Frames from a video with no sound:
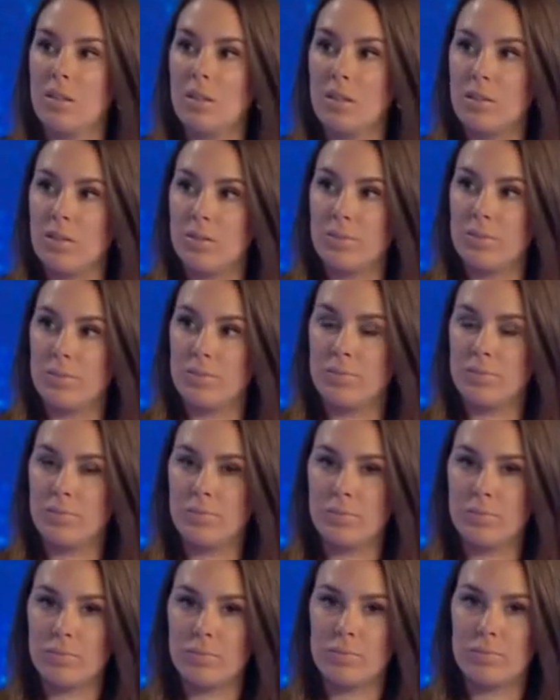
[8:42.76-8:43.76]
Well, I
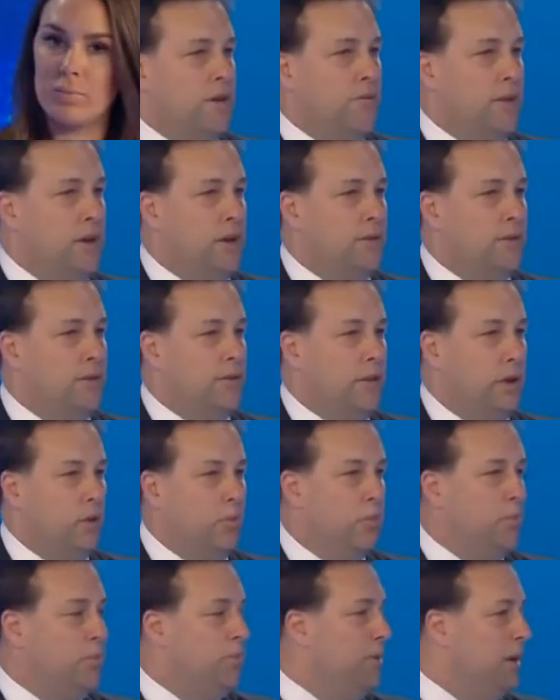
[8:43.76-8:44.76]
couldn't think of any that there
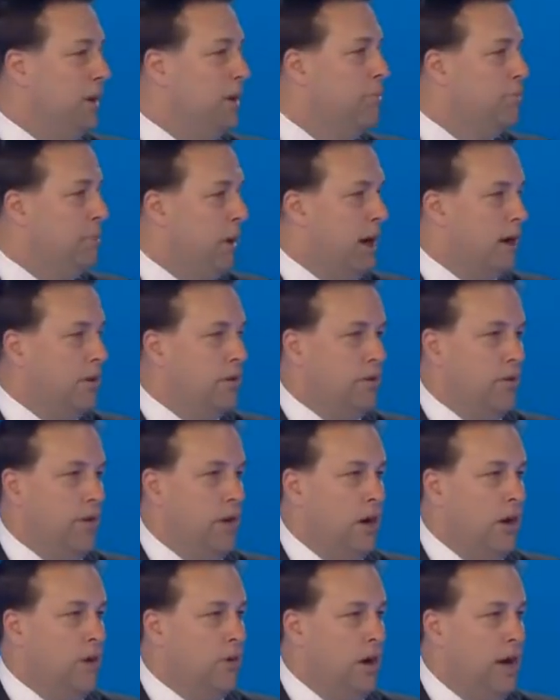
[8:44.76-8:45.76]
would be, but, you
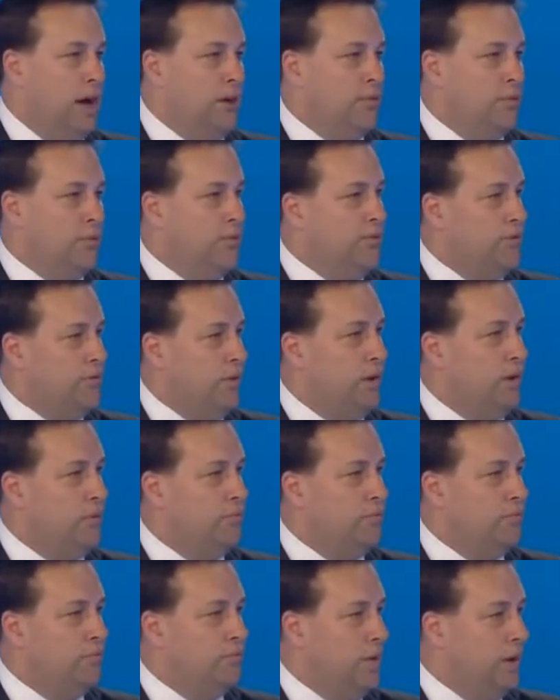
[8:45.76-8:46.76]
know, as we've
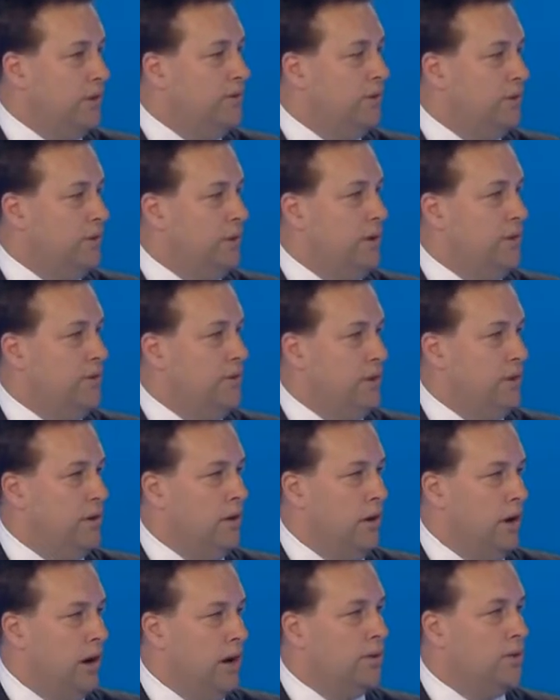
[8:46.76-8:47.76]
seen recently, the
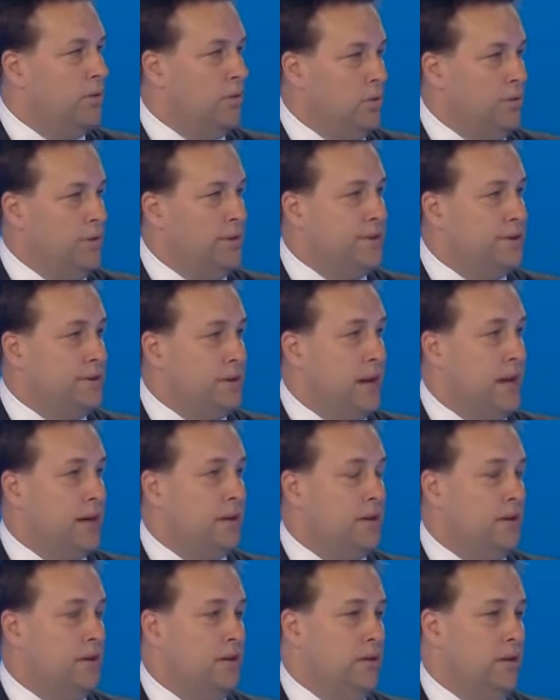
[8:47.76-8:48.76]
the High Court has
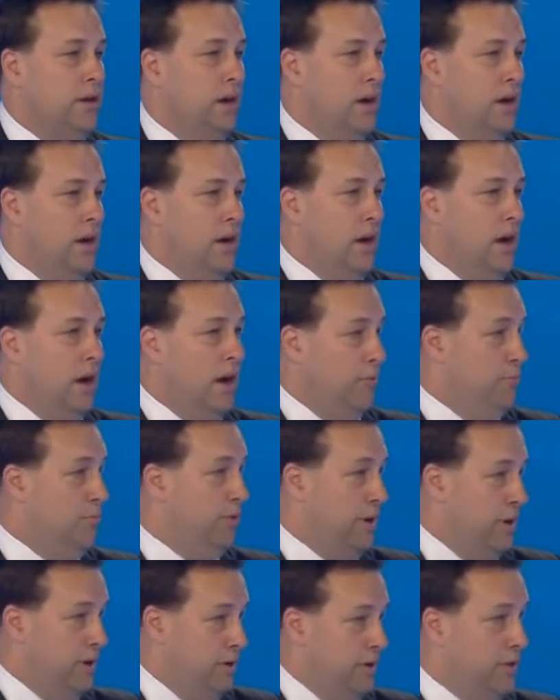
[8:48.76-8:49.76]
taken a
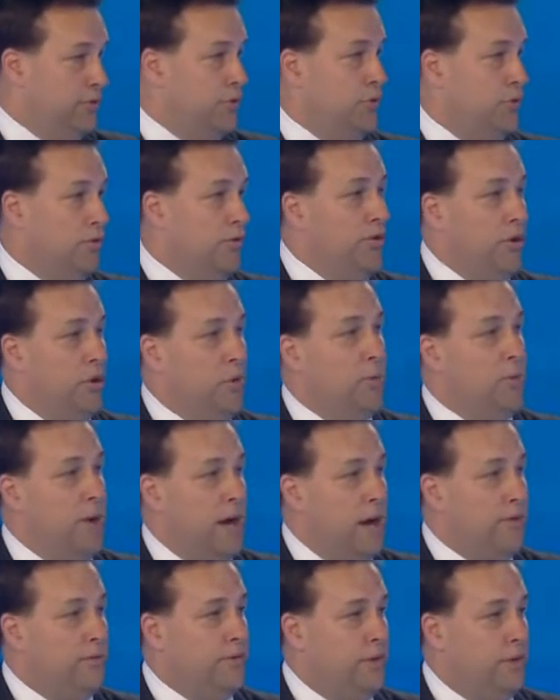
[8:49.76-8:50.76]
pretty literal view
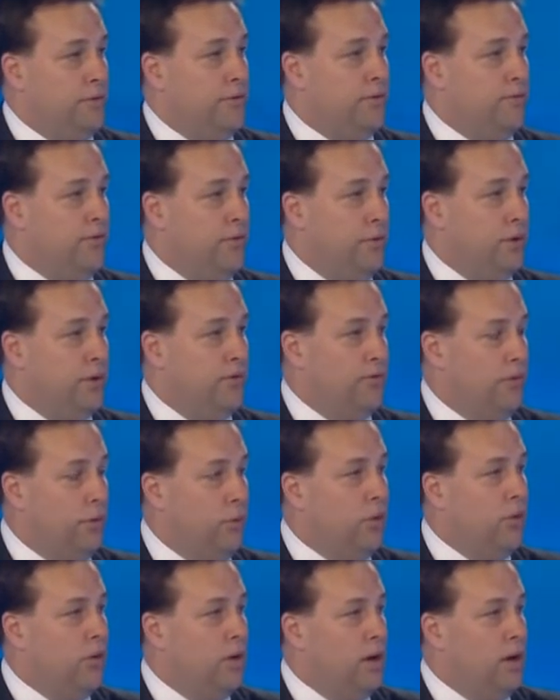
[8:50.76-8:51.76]
about Section
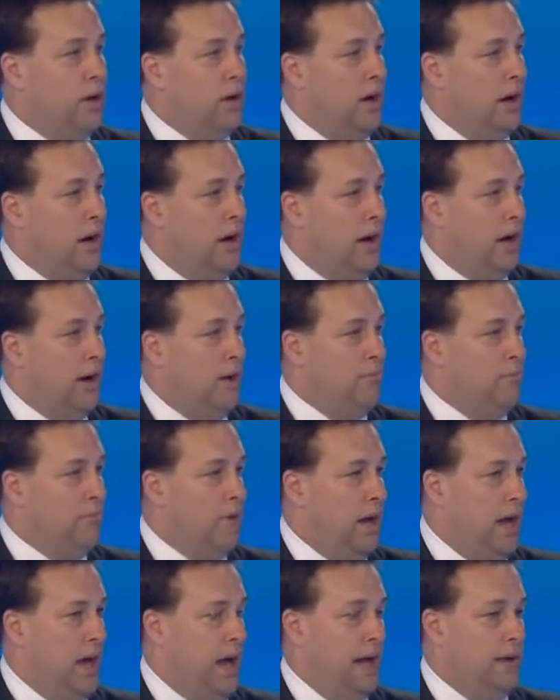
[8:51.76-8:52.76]
44. Um,
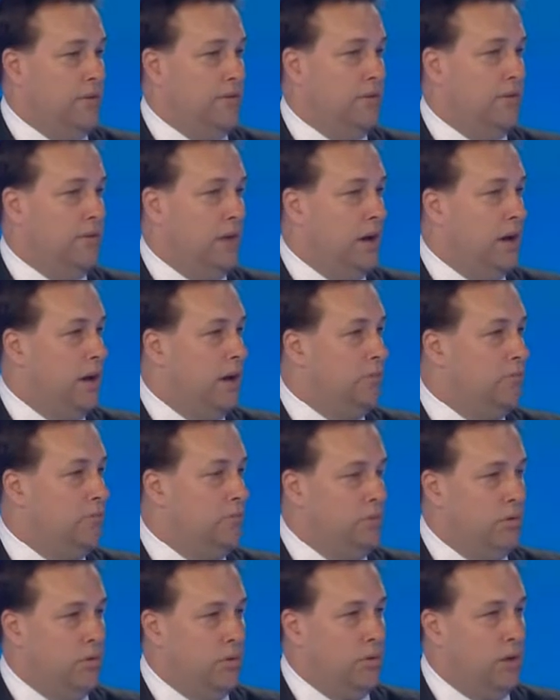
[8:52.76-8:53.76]
and uh,
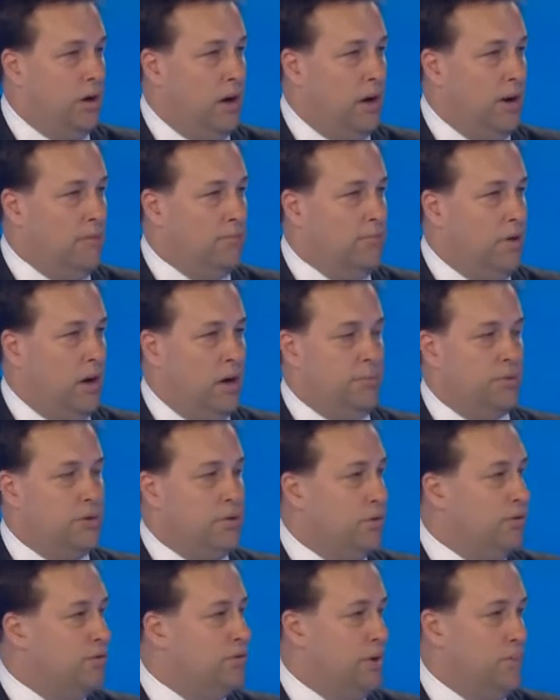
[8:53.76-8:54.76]
look, I, am
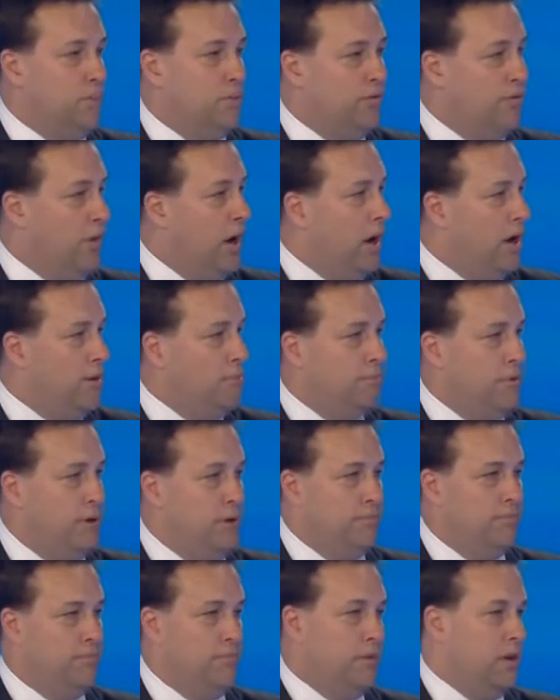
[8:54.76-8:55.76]
sure Jim's fine,
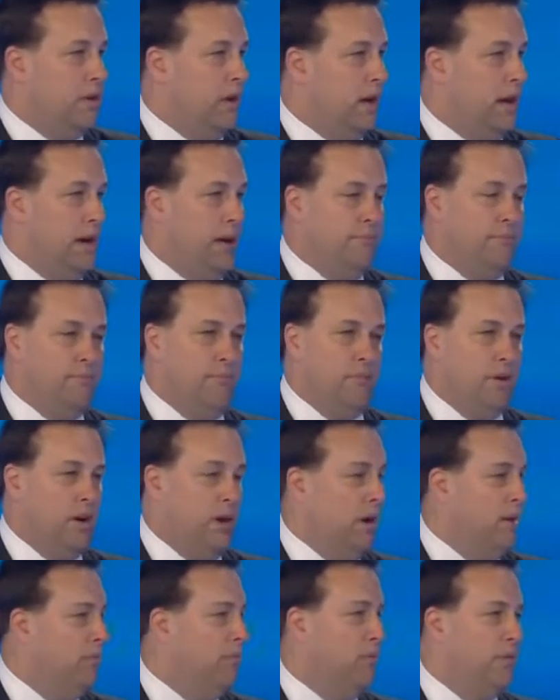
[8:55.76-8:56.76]
but um,
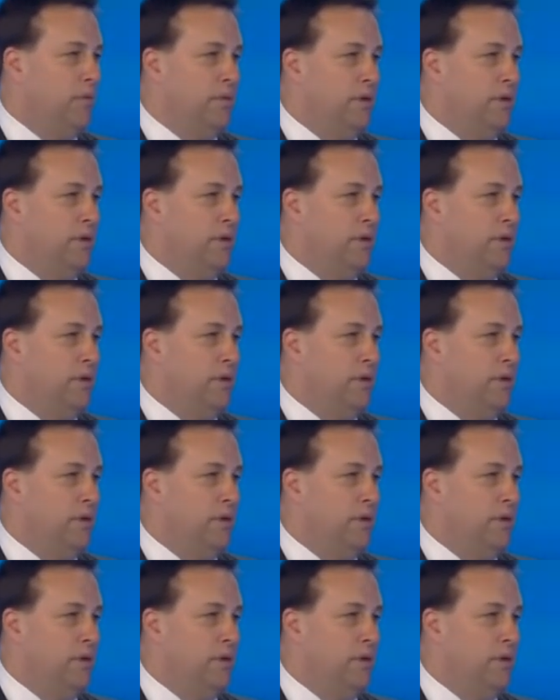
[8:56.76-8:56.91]
I,